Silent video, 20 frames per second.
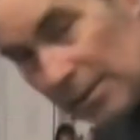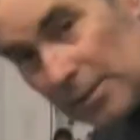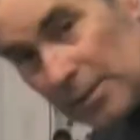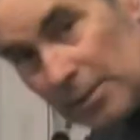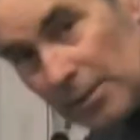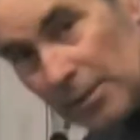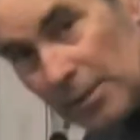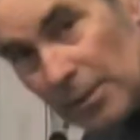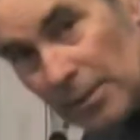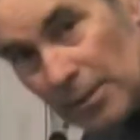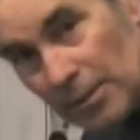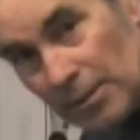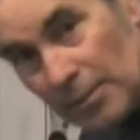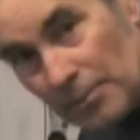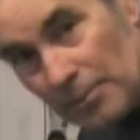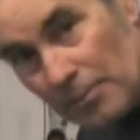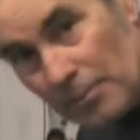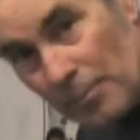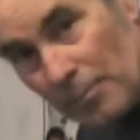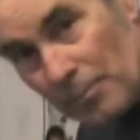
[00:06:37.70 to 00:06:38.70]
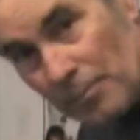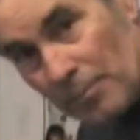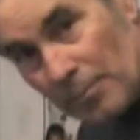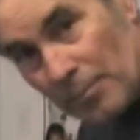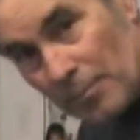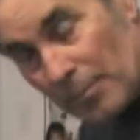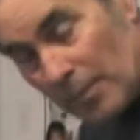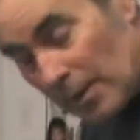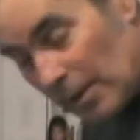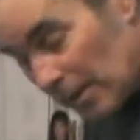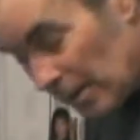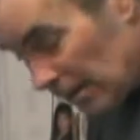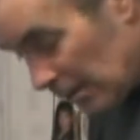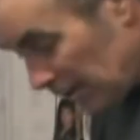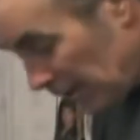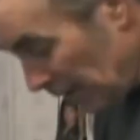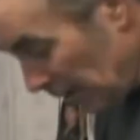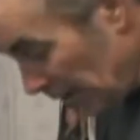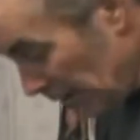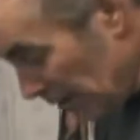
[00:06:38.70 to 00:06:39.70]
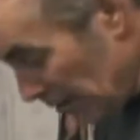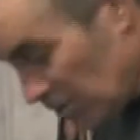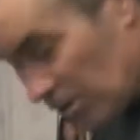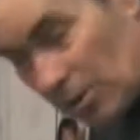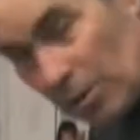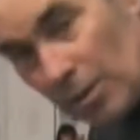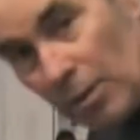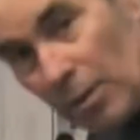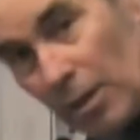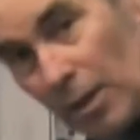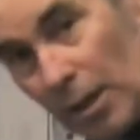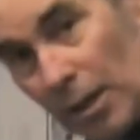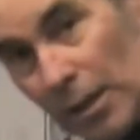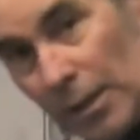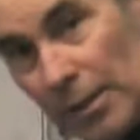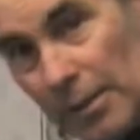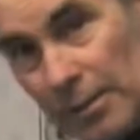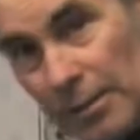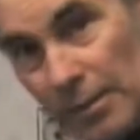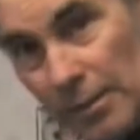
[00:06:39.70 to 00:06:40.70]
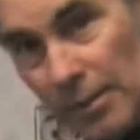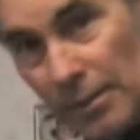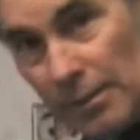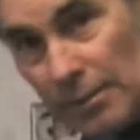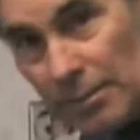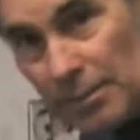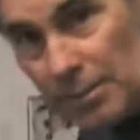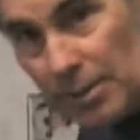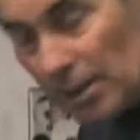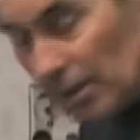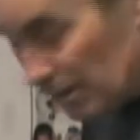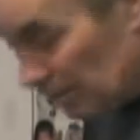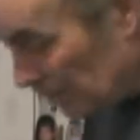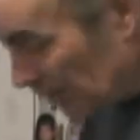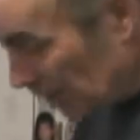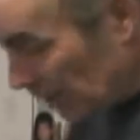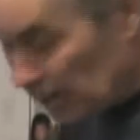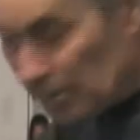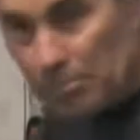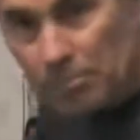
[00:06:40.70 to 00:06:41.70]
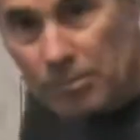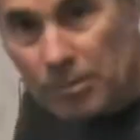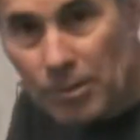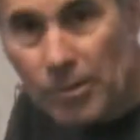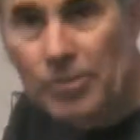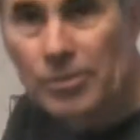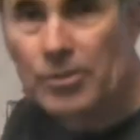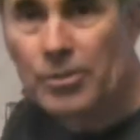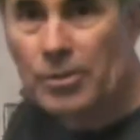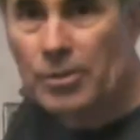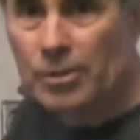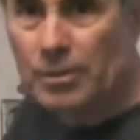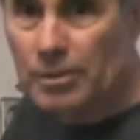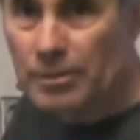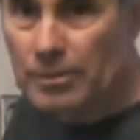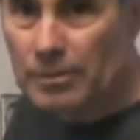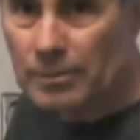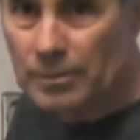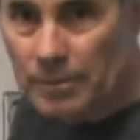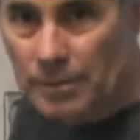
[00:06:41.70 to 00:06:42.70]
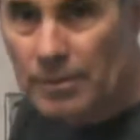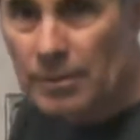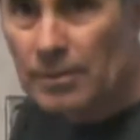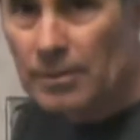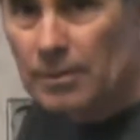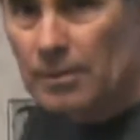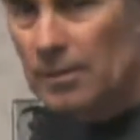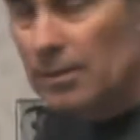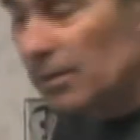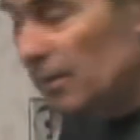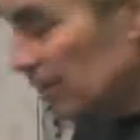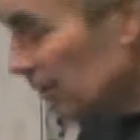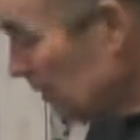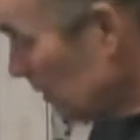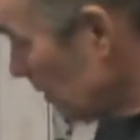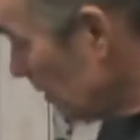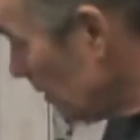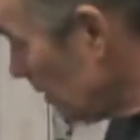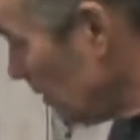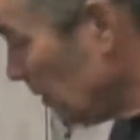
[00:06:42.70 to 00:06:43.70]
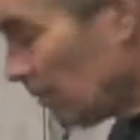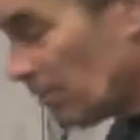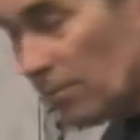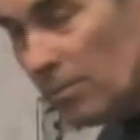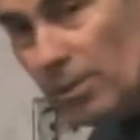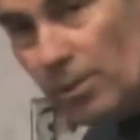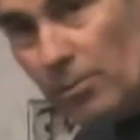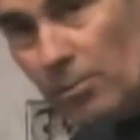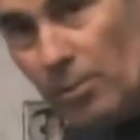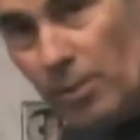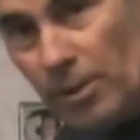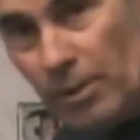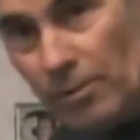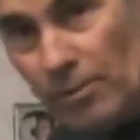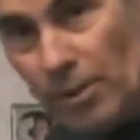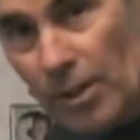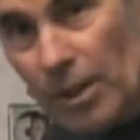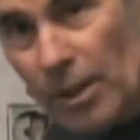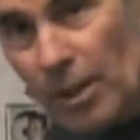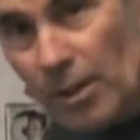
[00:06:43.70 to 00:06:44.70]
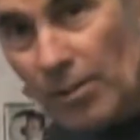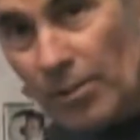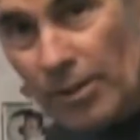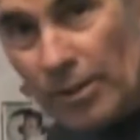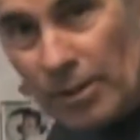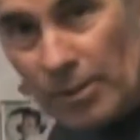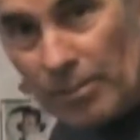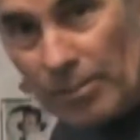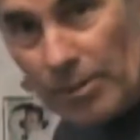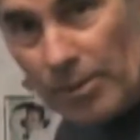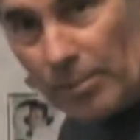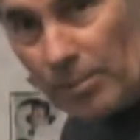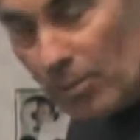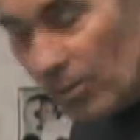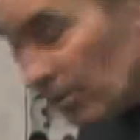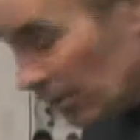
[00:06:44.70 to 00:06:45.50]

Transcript: steel, 10 inches long, and I've just got to make a plunger and one-way valve. And that'll be more